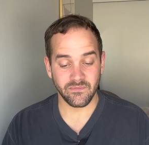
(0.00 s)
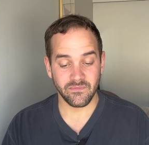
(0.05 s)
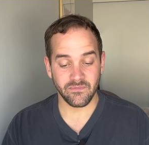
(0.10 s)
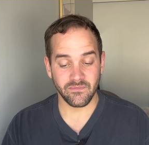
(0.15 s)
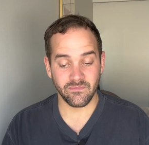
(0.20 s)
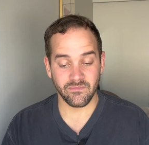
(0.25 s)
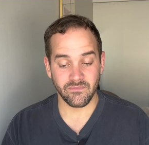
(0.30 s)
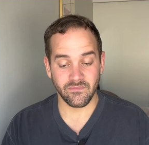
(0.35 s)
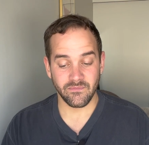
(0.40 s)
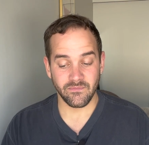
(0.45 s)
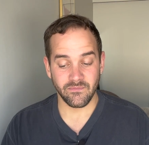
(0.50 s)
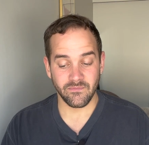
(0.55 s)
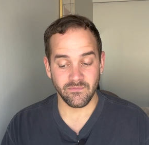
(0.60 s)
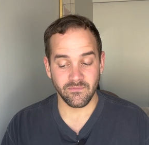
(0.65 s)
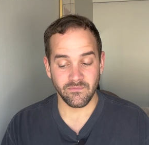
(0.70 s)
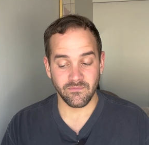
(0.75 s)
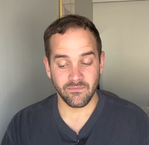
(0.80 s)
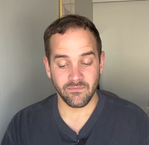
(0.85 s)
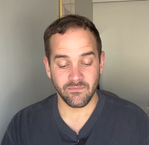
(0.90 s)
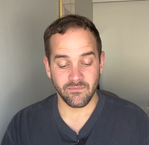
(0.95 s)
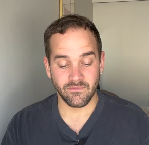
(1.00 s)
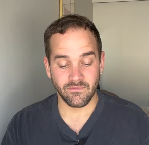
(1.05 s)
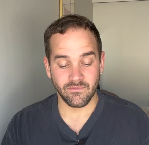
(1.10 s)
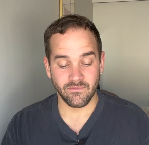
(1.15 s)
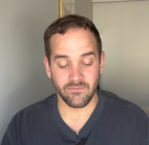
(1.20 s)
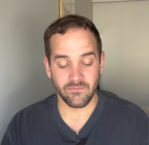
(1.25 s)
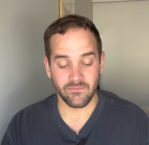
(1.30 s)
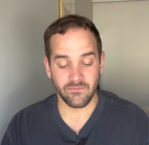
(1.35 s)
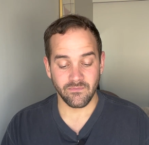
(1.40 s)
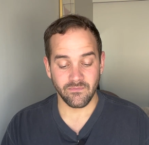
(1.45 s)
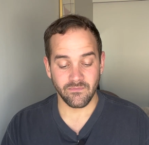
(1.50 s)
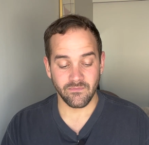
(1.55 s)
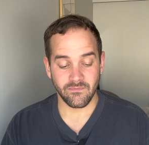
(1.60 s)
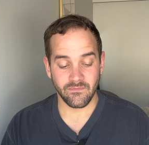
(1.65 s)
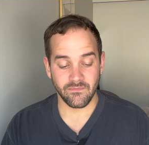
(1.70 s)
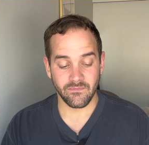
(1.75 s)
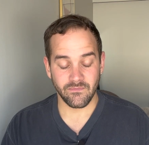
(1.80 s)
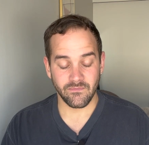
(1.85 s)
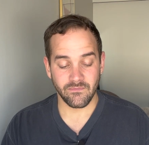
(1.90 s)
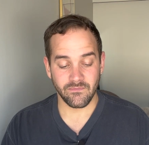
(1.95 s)

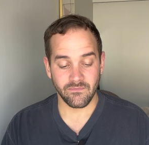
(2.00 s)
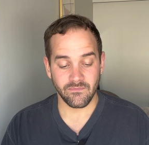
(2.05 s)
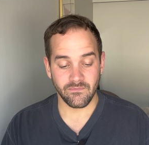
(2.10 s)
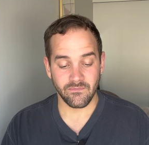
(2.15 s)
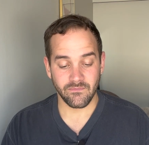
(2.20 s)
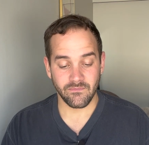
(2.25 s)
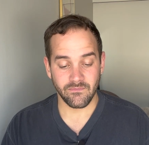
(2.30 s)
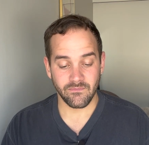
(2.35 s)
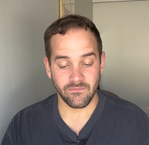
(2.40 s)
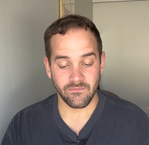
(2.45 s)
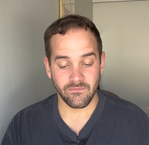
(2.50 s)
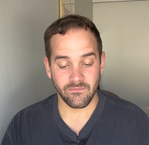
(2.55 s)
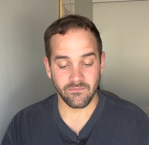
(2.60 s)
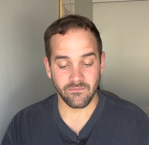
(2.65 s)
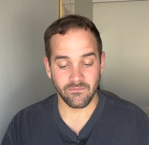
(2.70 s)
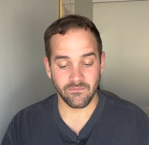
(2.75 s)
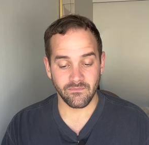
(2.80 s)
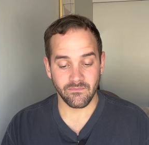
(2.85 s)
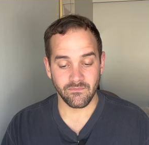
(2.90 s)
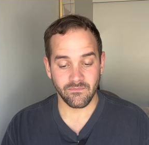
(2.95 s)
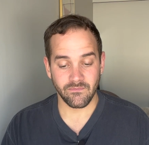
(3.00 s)
(silence)